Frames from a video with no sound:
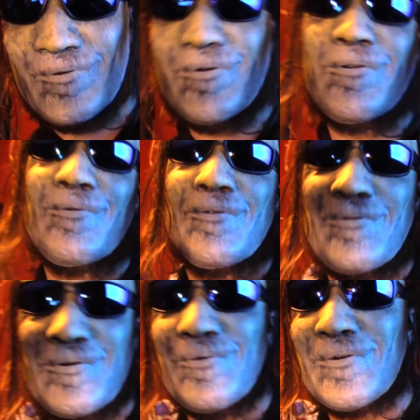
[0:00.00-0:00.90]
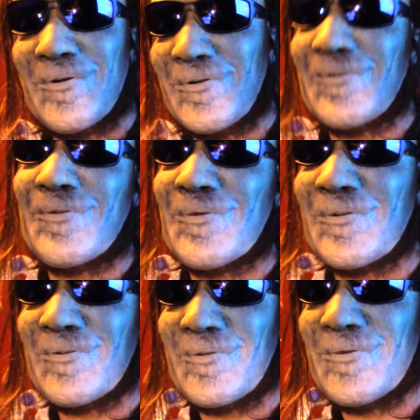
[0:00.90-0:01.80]
Well, I don't want to say regardless,
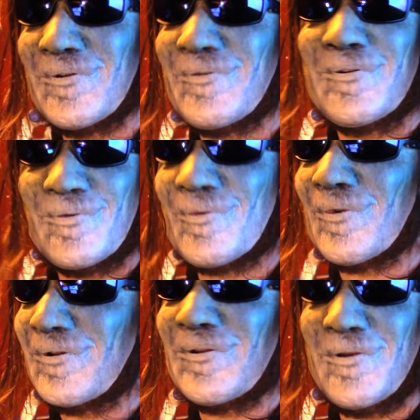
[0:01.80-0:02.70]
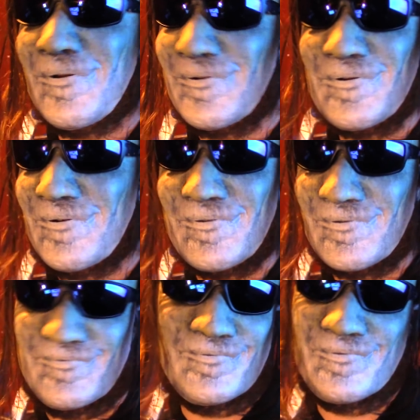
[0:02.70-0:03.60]
because, if it's really hell, then
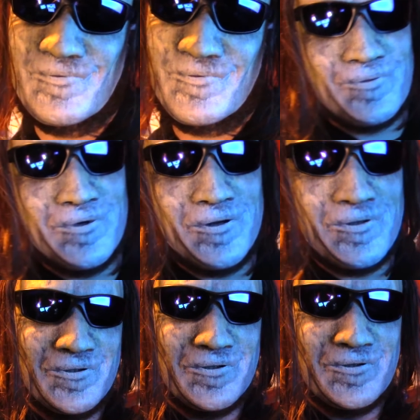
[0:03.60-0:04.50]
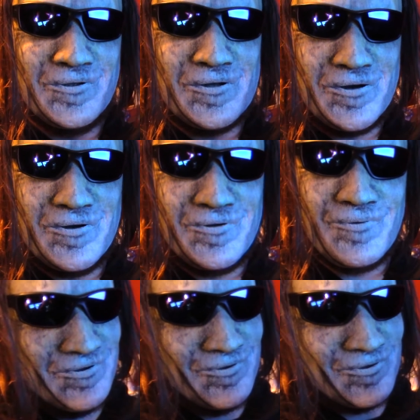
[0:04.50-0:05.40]
that... But in the
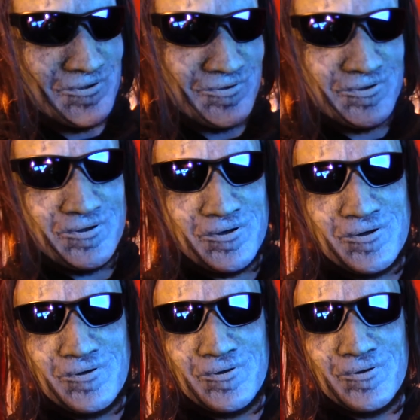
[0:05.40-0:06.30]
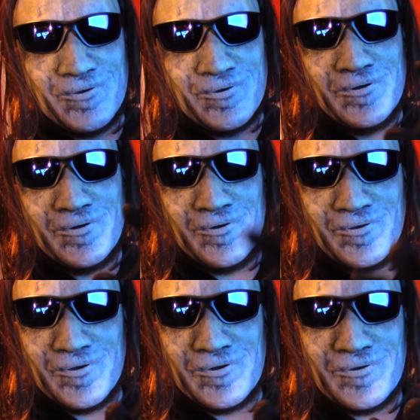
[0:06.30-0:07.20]
time when I was in Idaho and
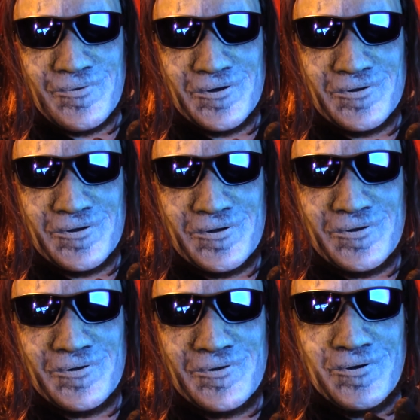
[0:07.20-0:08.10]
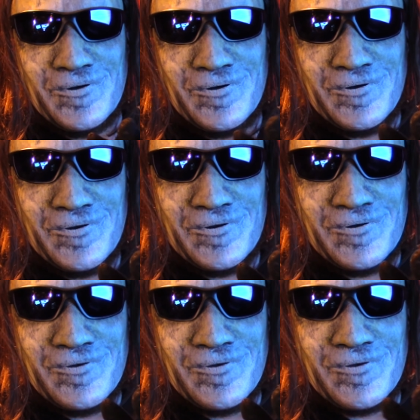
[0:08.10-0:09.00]
over into Montana, I
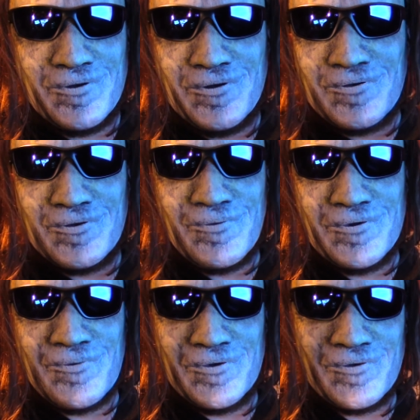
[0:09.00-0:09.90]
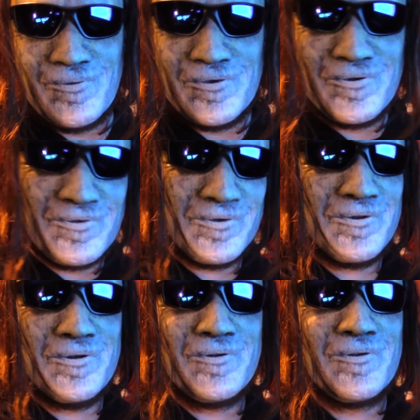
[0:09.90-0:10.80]
saw some of the most beautiful
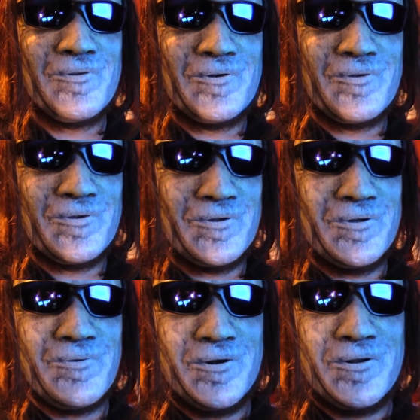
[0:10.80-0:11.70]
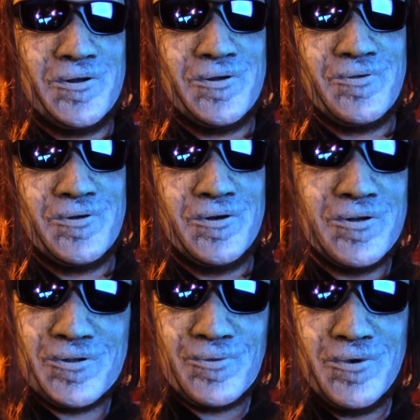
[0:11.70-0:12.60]
things I've ever seen in my life,
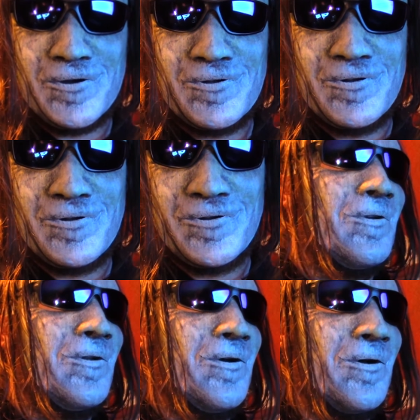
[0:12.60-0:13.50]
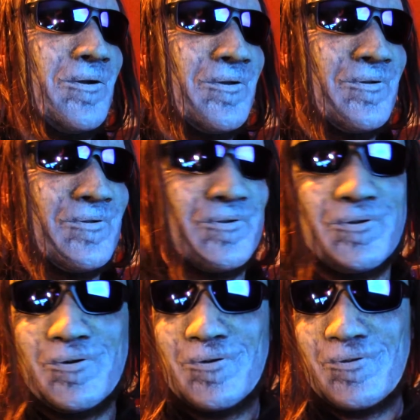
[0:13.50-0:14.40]
unexpectedly. And I just
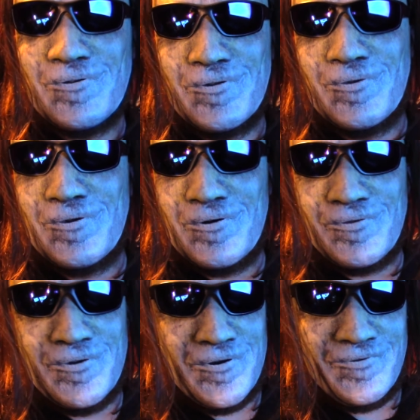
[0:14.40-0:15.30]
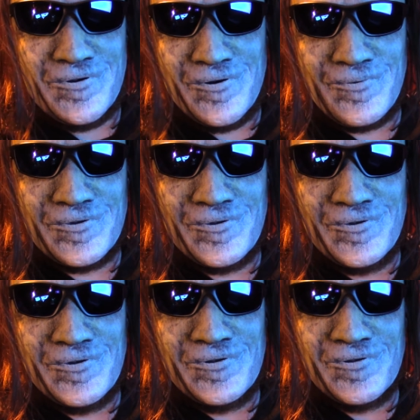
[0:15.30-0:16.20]
urge you that if you have the
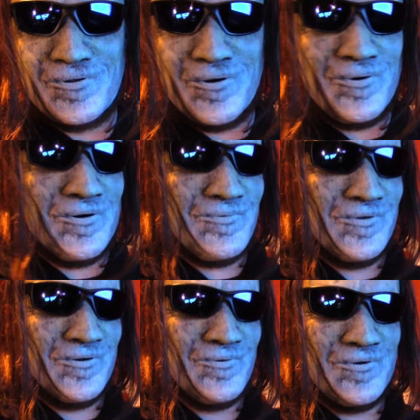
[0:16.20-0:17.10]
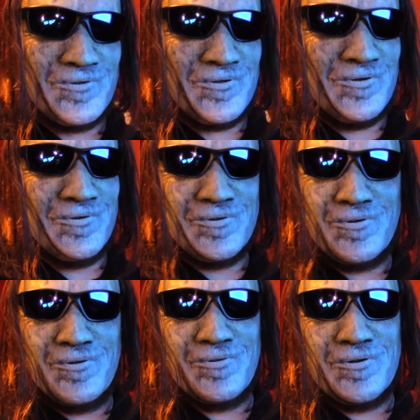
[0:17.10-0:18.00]
opportunity, go up there to Montana or
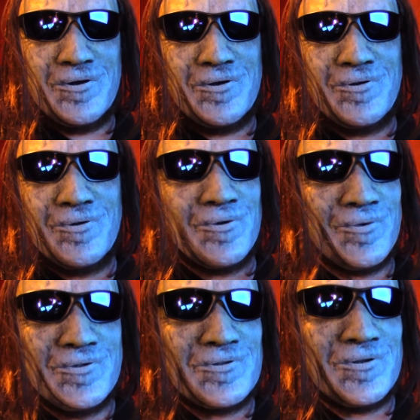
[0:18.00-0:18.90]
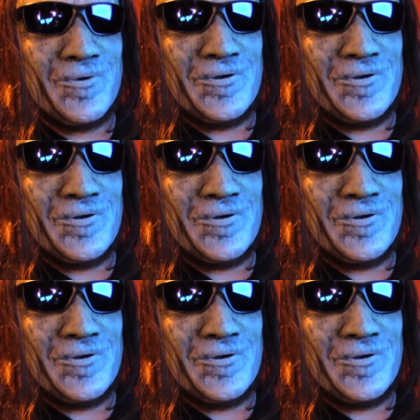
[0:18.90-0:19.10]
go over to Idaho or really go